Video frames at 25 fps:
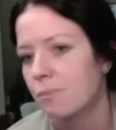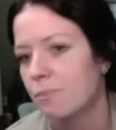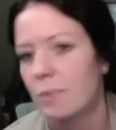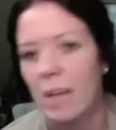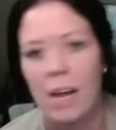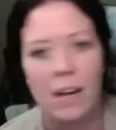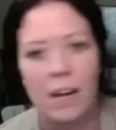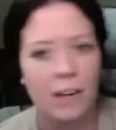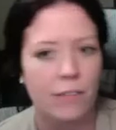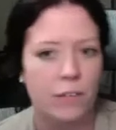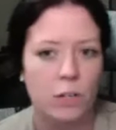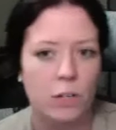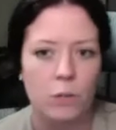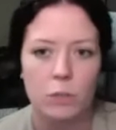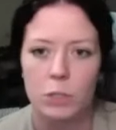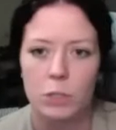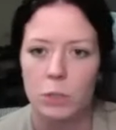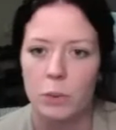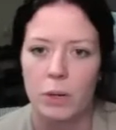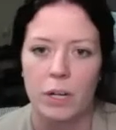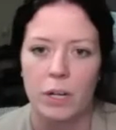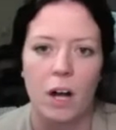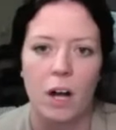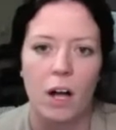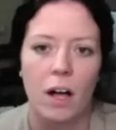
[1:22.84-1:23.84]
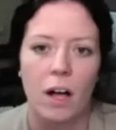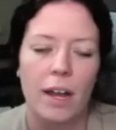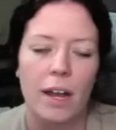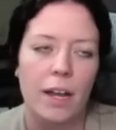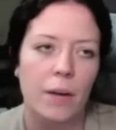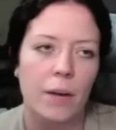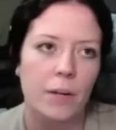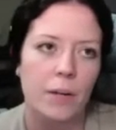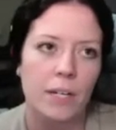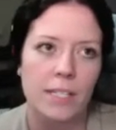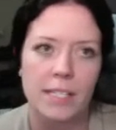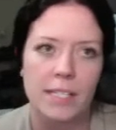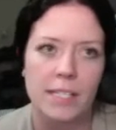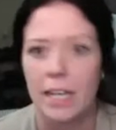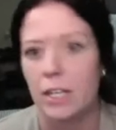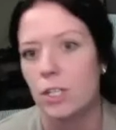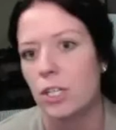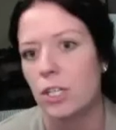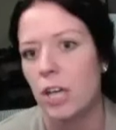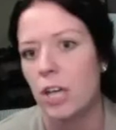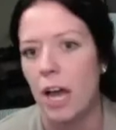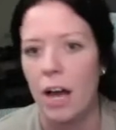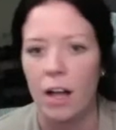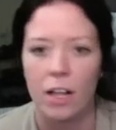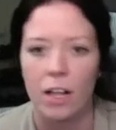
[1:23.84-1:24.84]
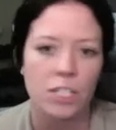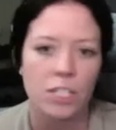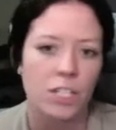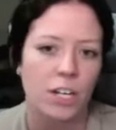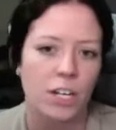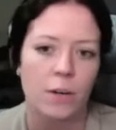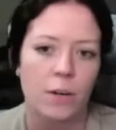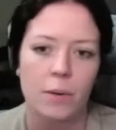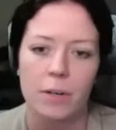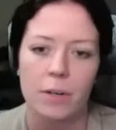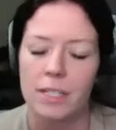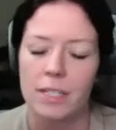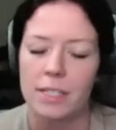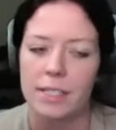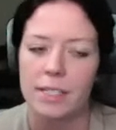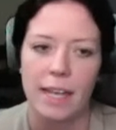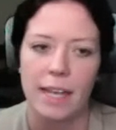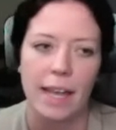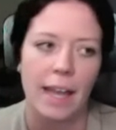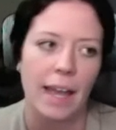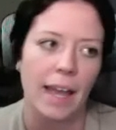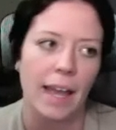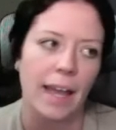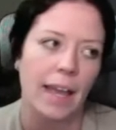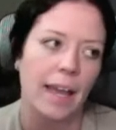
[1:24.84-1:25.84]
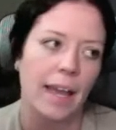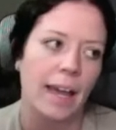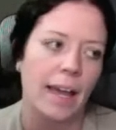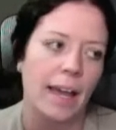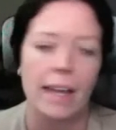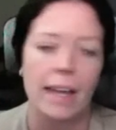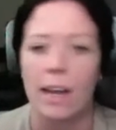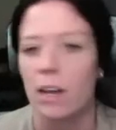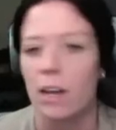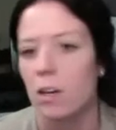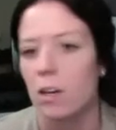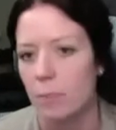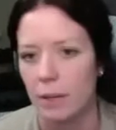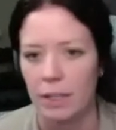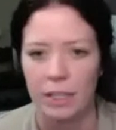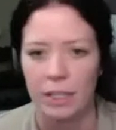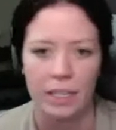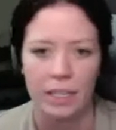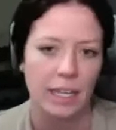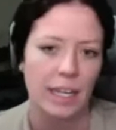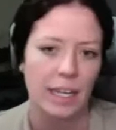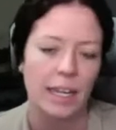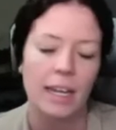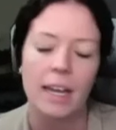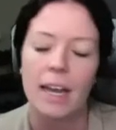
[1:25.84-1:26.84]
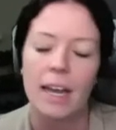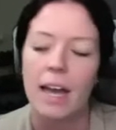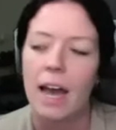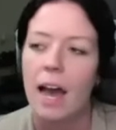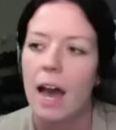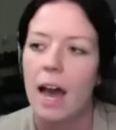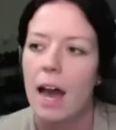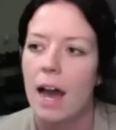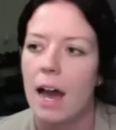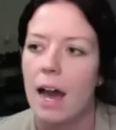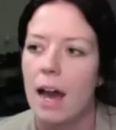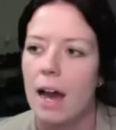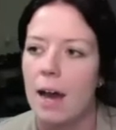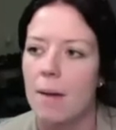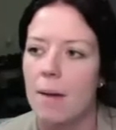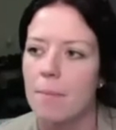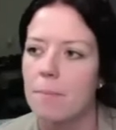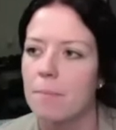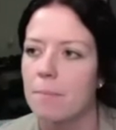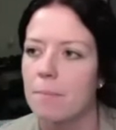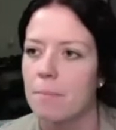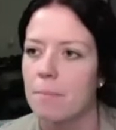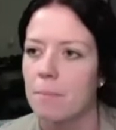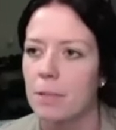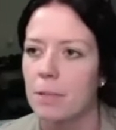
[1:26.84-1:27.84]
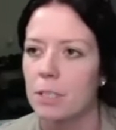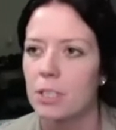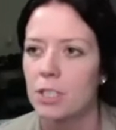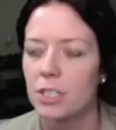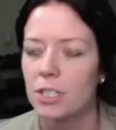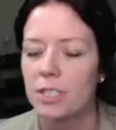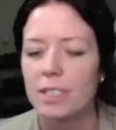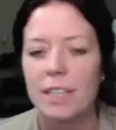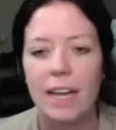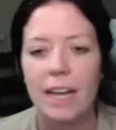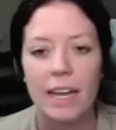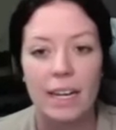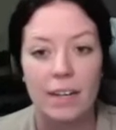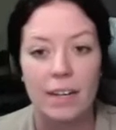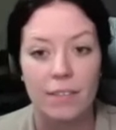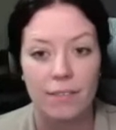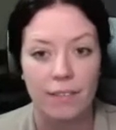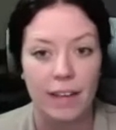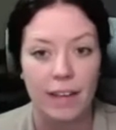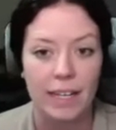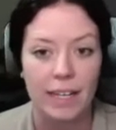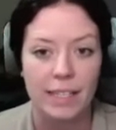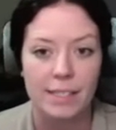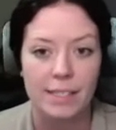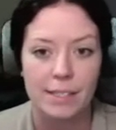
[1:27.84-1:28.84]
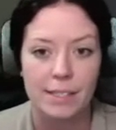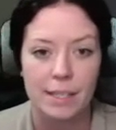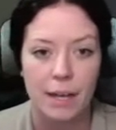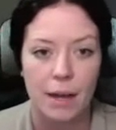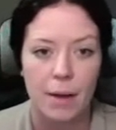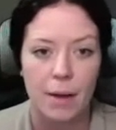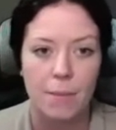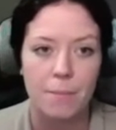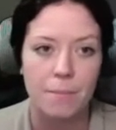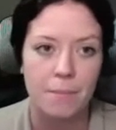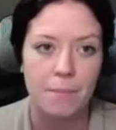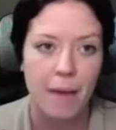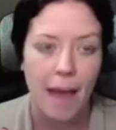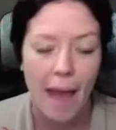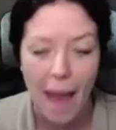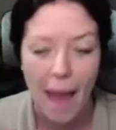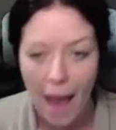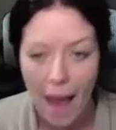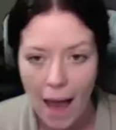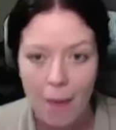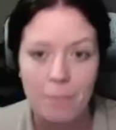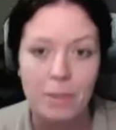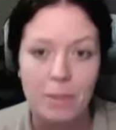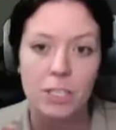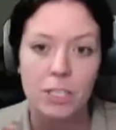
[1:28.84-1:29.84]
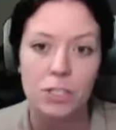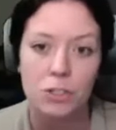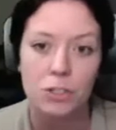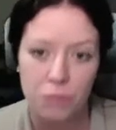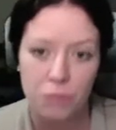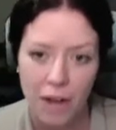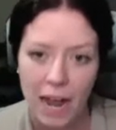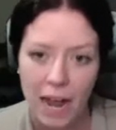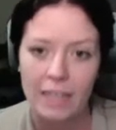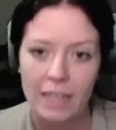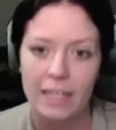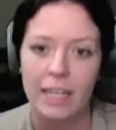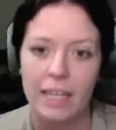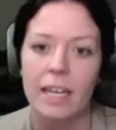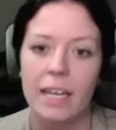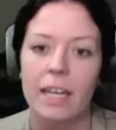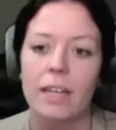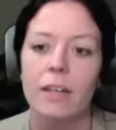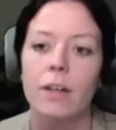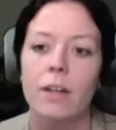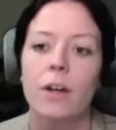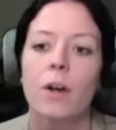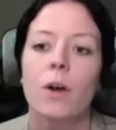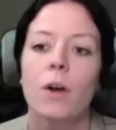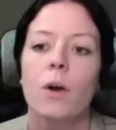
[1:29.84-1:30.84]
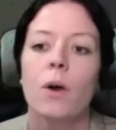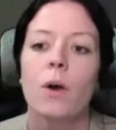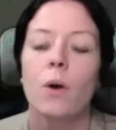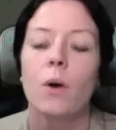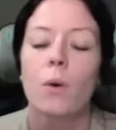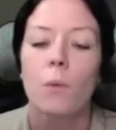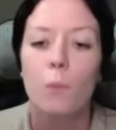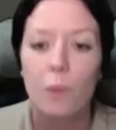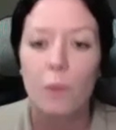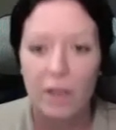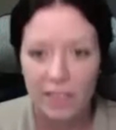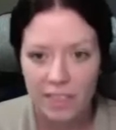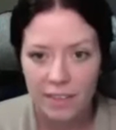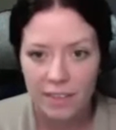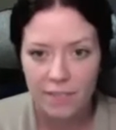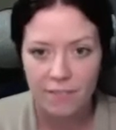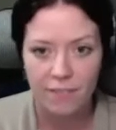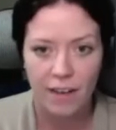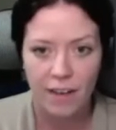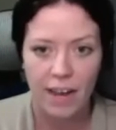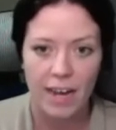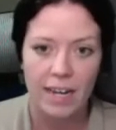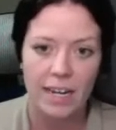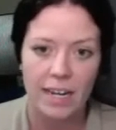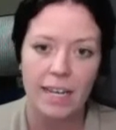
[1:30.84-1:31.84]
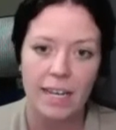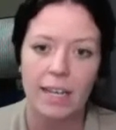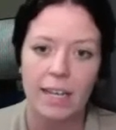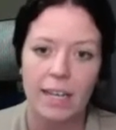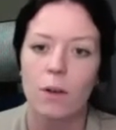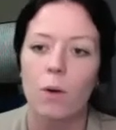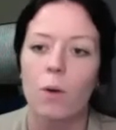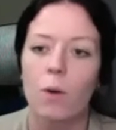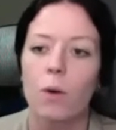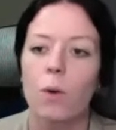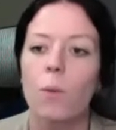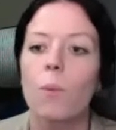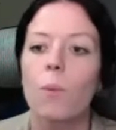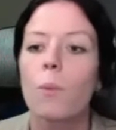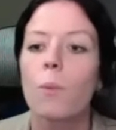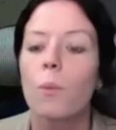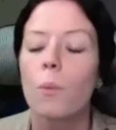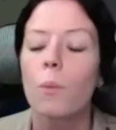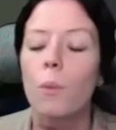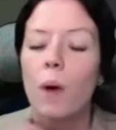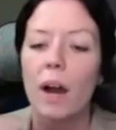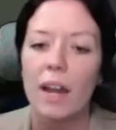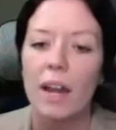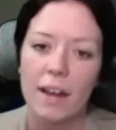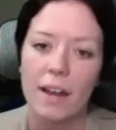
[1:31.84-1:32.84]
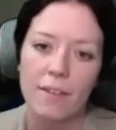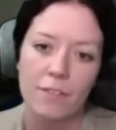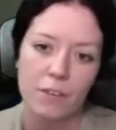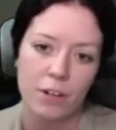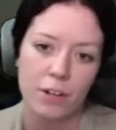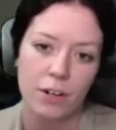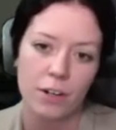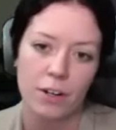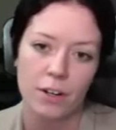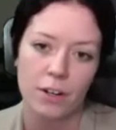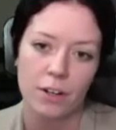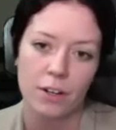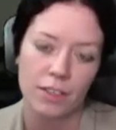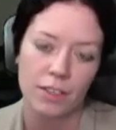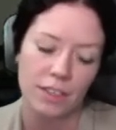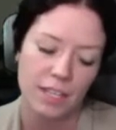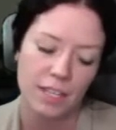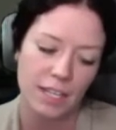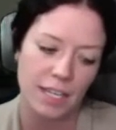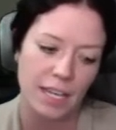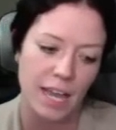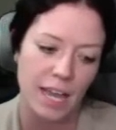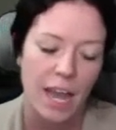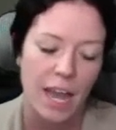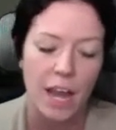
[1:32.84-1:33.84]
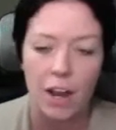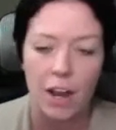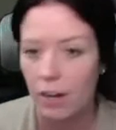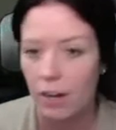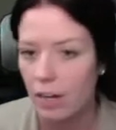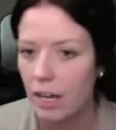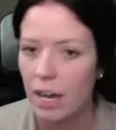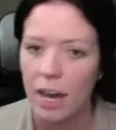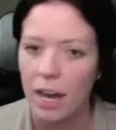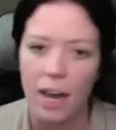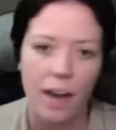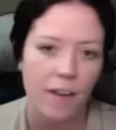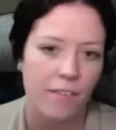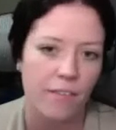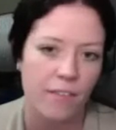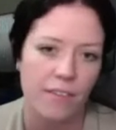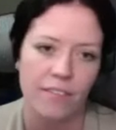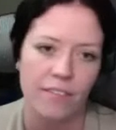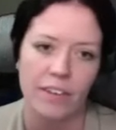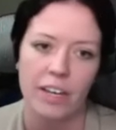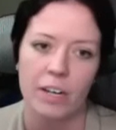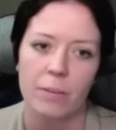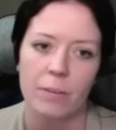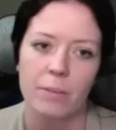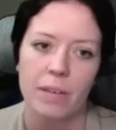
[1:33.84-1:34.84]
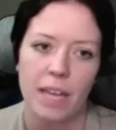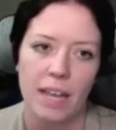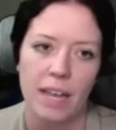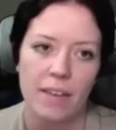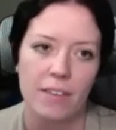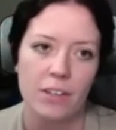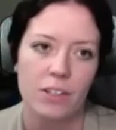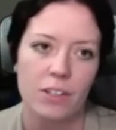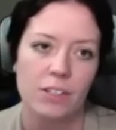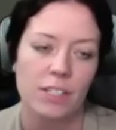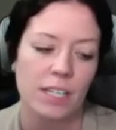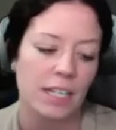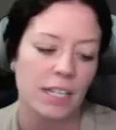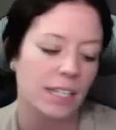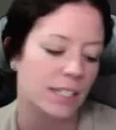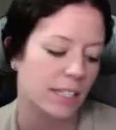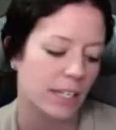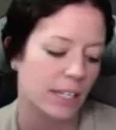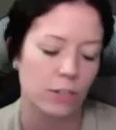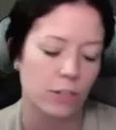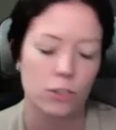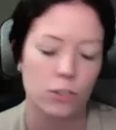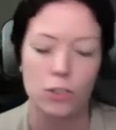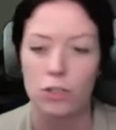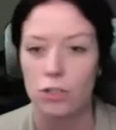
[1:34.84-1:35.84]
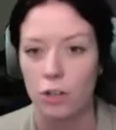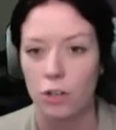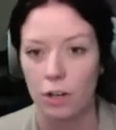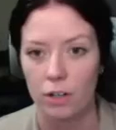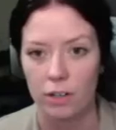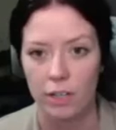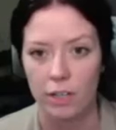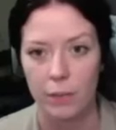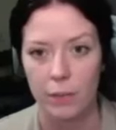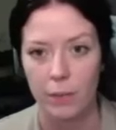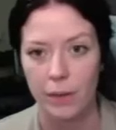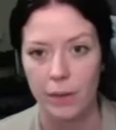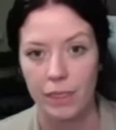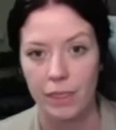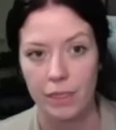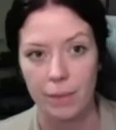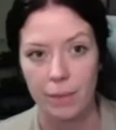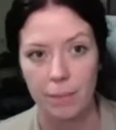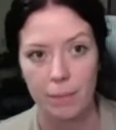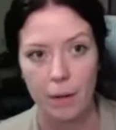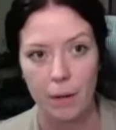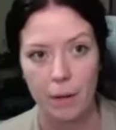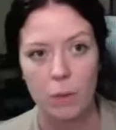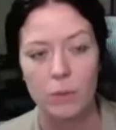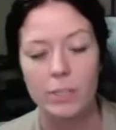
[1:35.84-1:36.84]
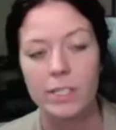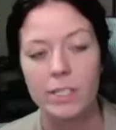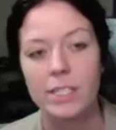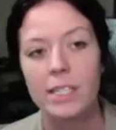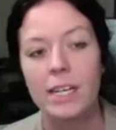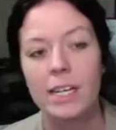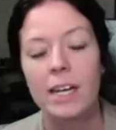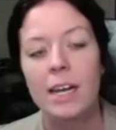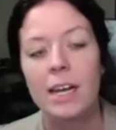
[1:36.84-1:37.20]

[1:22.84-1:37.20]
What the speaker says: I don't even know what you want to call it. I don't want to say a challenge. I don't want to say accountability, but just kind of like some habit tracking with inviting or whatever the area of the vital behaviors it is that you're struggling with the most.